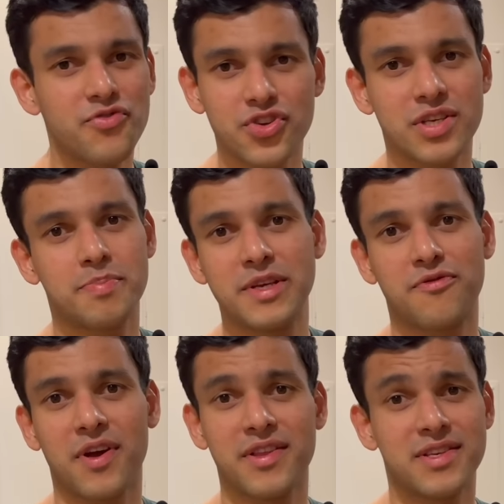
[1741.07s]
Just please
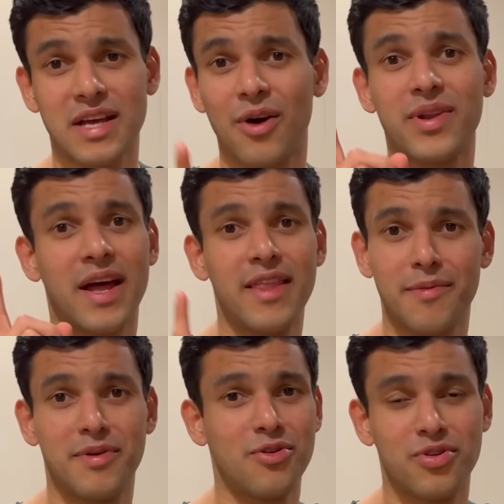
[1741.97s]
figure this out and
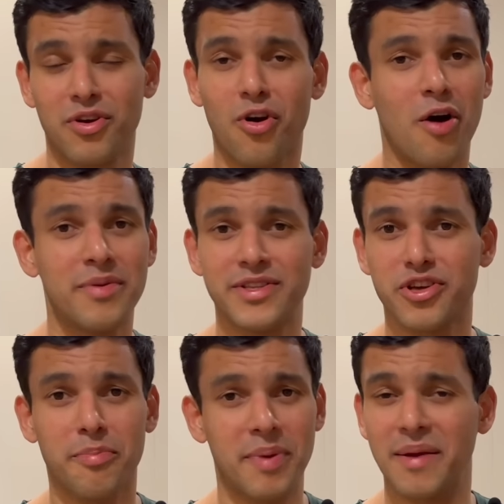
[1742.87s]
let me know in the comments
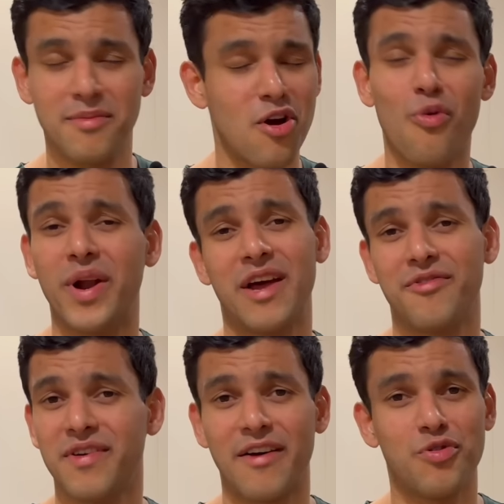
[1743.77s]
or ping me or
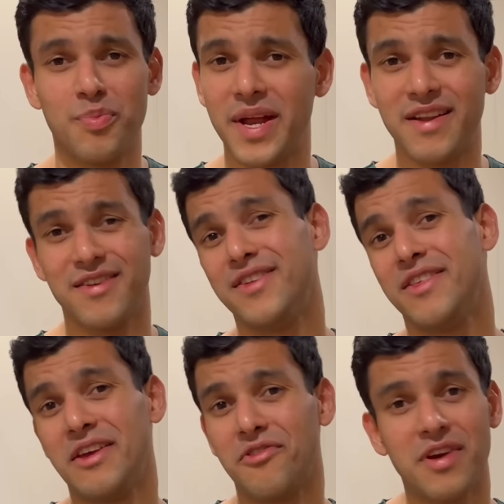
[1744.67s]
whatever. I would be
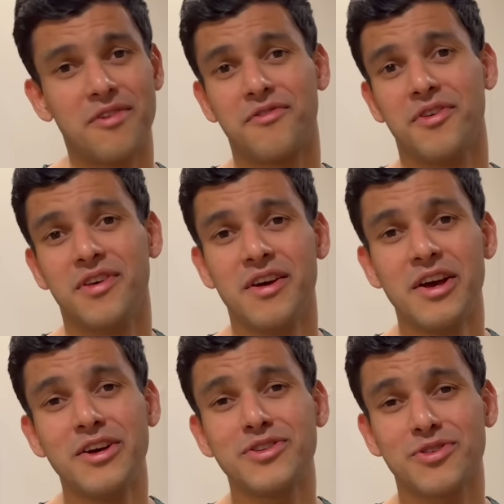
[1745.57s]
eternally grateful.
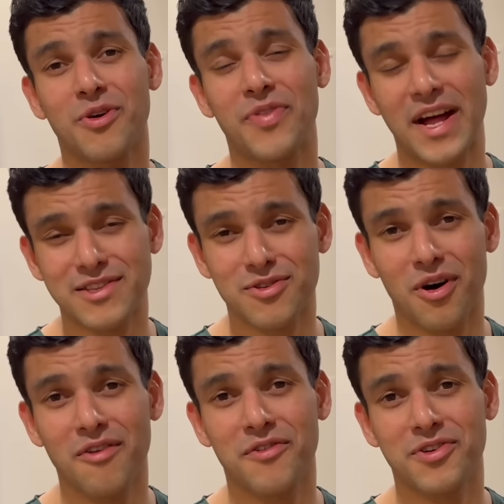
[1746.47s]
So that's
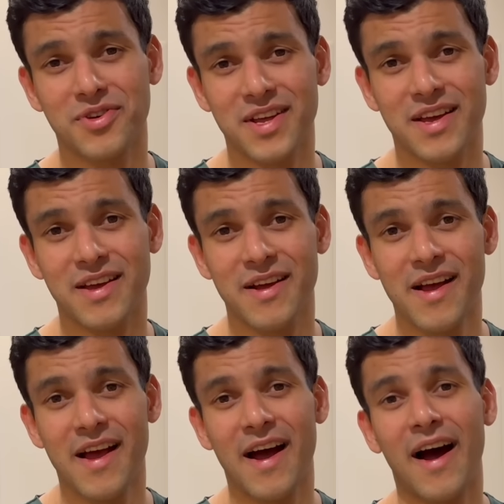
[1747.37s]
all for today.
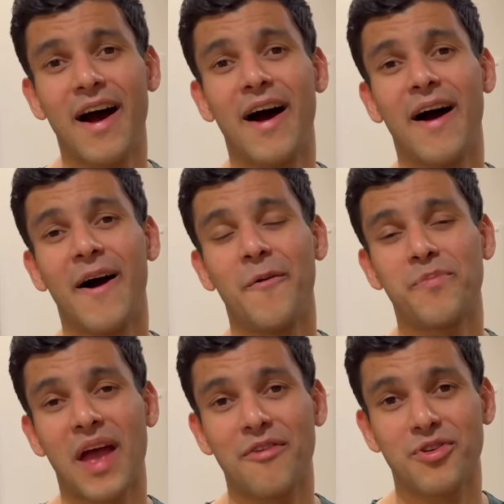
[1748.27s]

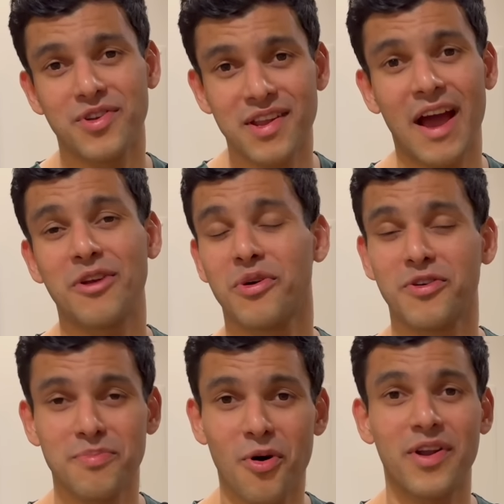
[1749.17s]
Have a good night or
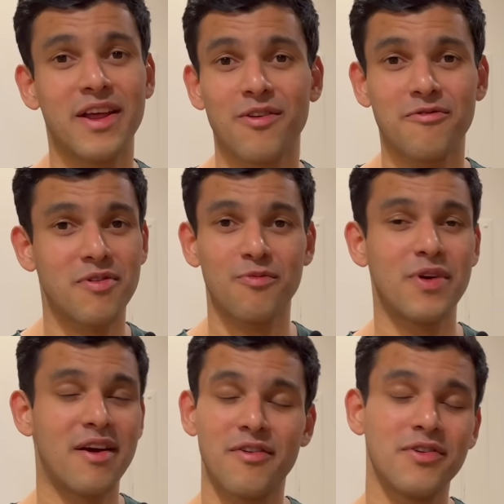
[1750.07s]
good morning from
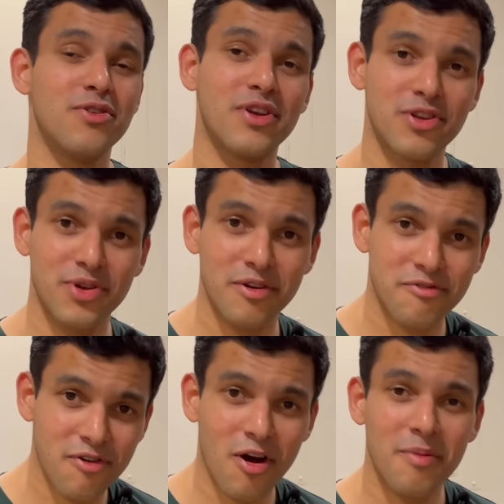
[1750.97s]
wherever you are tuning
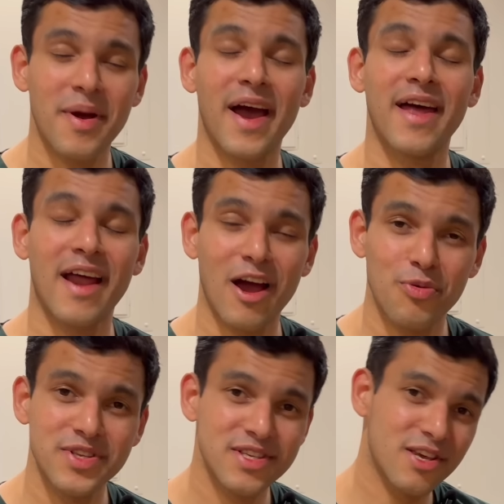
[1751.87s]
from, and I
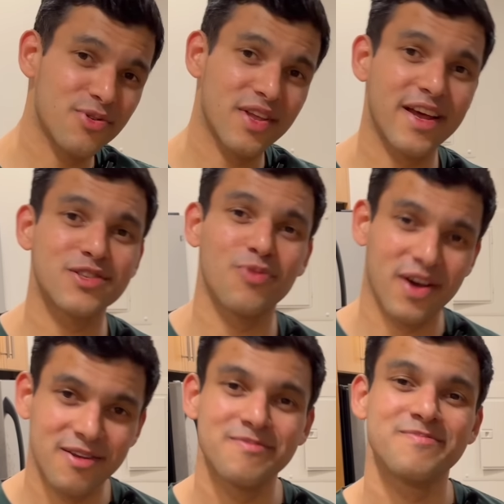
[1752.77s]
will see you in the next
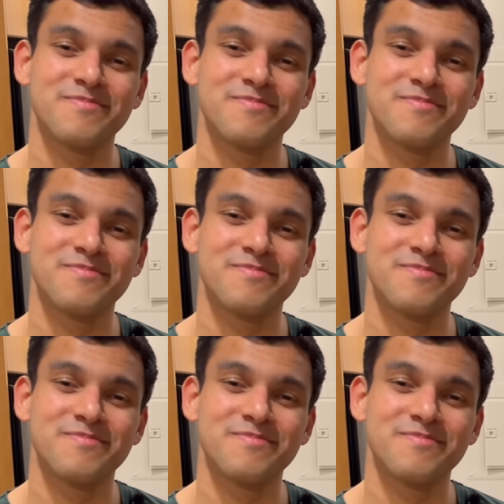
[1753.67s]
one.